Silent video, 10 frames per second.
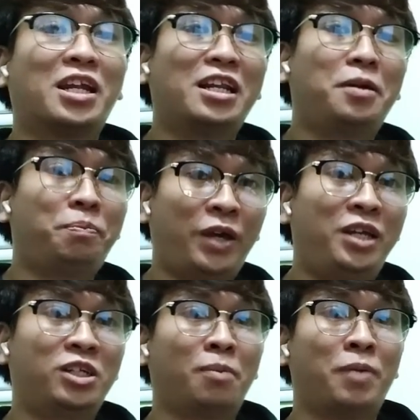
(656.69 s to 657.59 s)
sariling
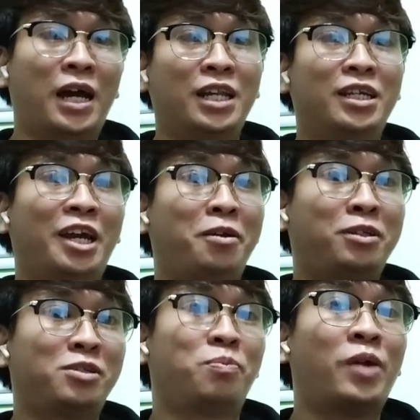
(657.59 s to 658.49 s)
page, ang pangalan niya
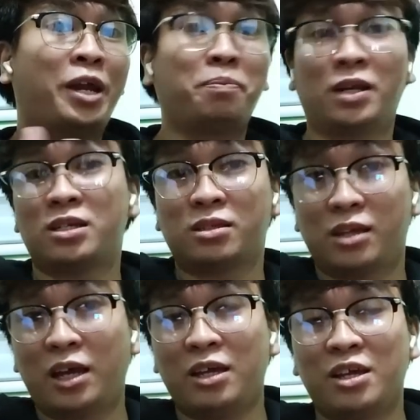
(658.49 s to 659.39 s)
is Bright Plus
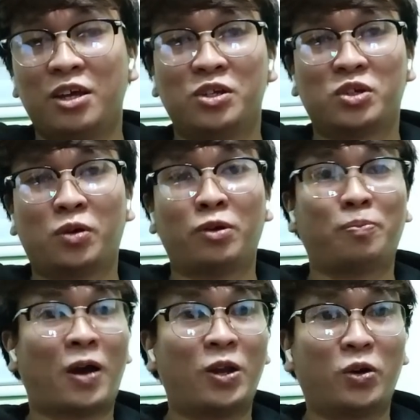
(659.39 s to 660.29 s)
Tech. So
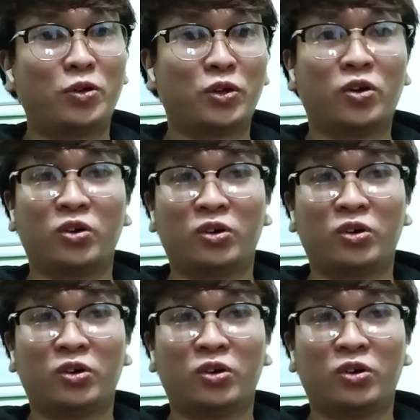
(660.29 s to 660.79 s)
follow nyo